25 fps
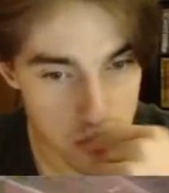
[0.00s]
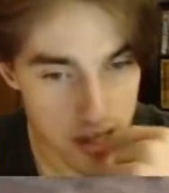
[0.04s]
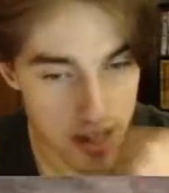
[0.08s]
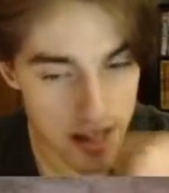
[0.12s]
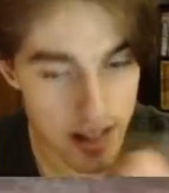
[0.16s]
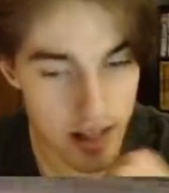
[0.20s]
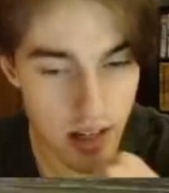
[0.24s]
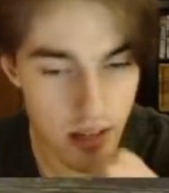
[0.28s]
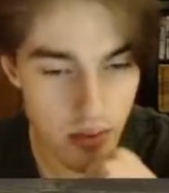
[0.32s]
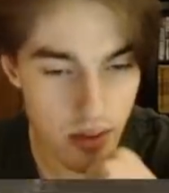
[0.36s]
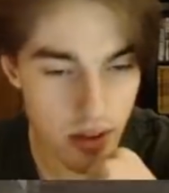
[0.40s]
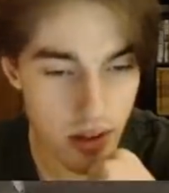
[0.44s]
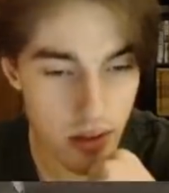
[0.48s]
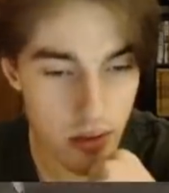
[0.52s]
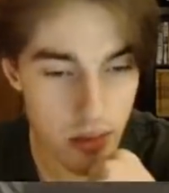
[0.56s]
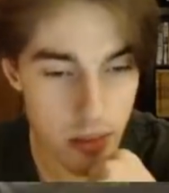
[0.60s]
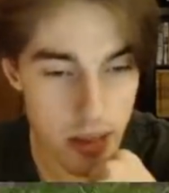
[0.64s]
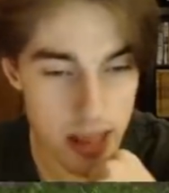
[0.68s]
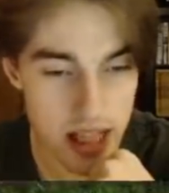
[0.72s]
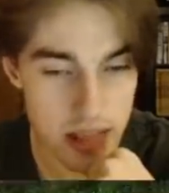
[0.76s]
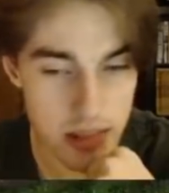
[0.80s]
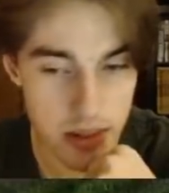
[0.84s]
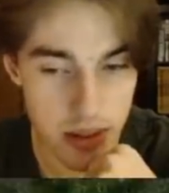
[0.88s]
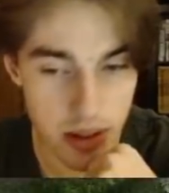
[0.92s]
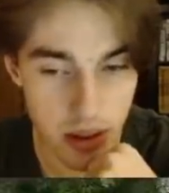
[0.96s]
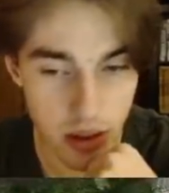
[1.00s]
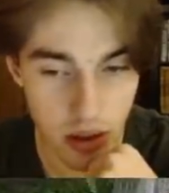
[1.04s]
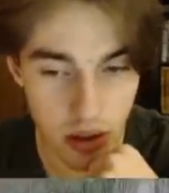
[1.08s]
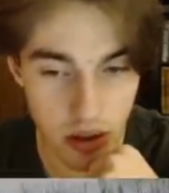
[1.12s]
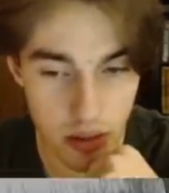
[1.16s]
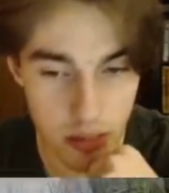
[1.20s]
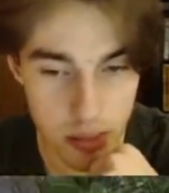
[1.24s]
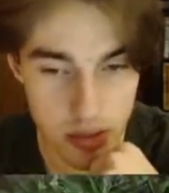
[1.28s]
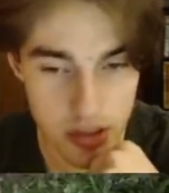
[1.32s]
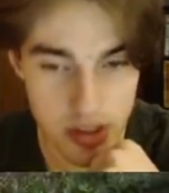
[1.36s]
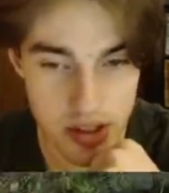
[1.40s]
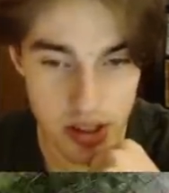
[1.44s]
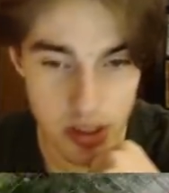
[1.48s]
It definitely reminds me a lot
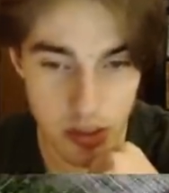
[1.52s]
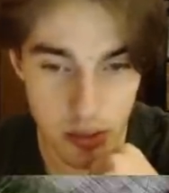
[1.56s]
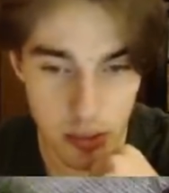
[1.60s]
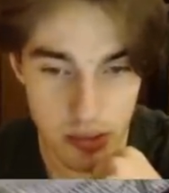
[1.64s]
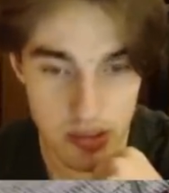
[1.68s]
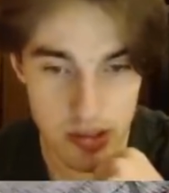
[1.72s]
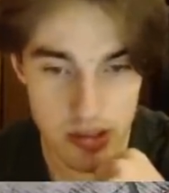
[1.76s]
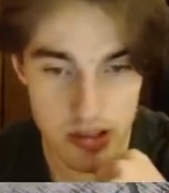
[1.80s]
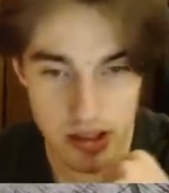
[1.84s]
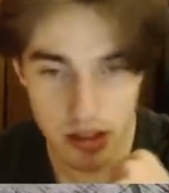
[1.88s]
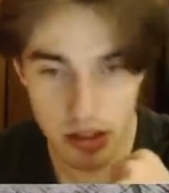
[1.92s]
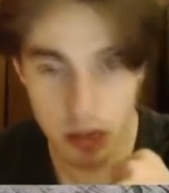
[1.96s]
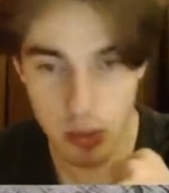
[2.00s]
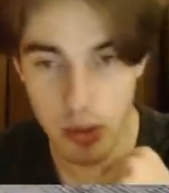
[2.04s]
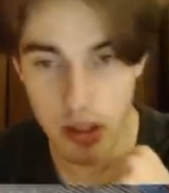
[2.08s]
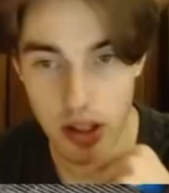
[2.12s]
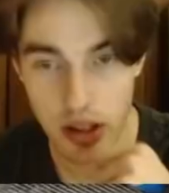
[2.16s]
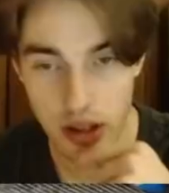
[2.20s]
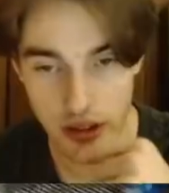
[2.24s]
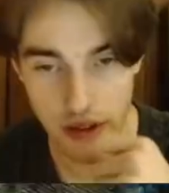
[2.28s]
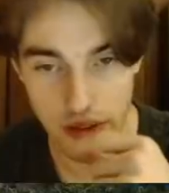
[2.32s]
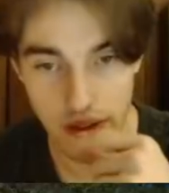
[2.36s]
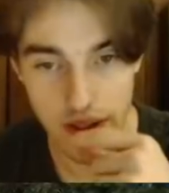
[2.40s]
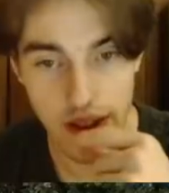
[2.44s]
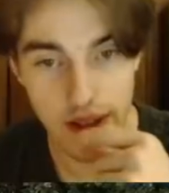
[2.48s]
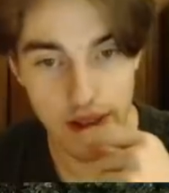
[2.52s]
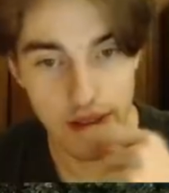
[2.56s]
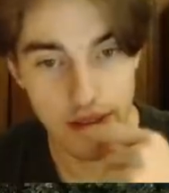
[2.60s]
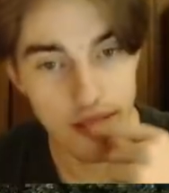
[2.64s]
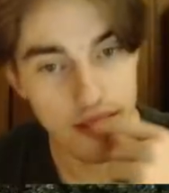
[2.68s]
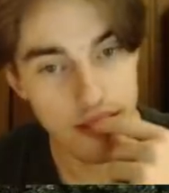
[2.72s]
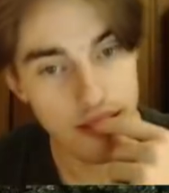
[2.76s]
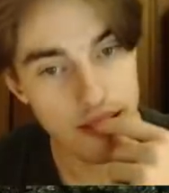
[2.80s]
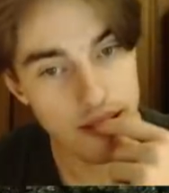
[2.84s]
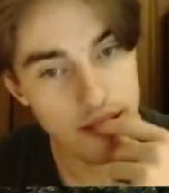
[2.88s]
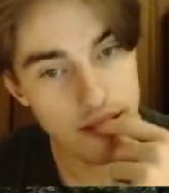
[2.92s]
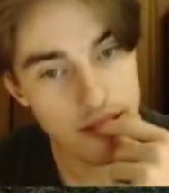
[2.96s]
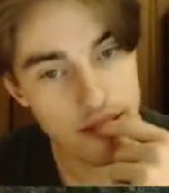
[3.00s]
of Brazil, with single yellow line
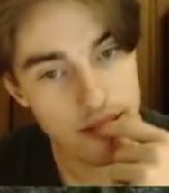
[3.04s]
though.